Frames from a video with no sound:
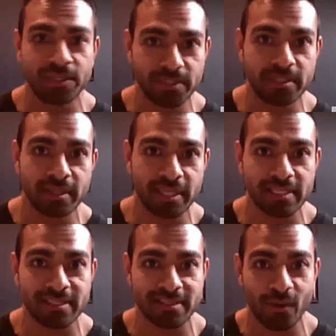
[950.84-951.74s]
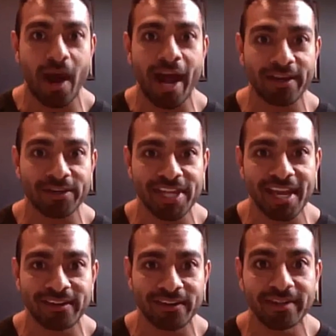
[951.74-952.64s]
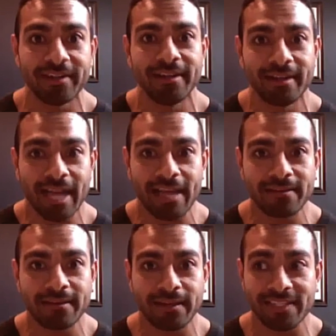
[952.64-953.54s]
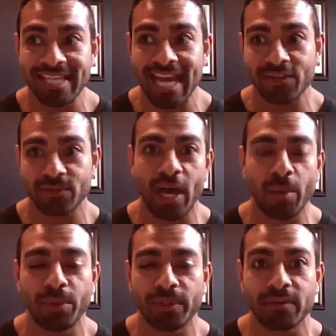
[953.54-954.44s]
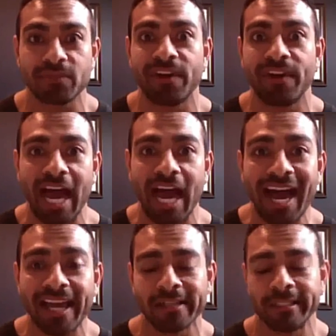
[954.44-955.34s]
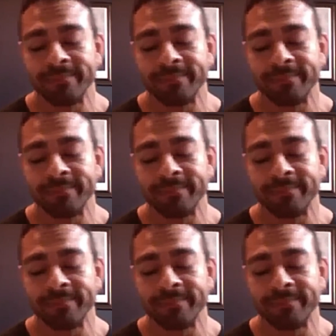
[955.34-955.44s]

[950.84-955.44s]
used to this, you know, higher standard and this natural output that was very high.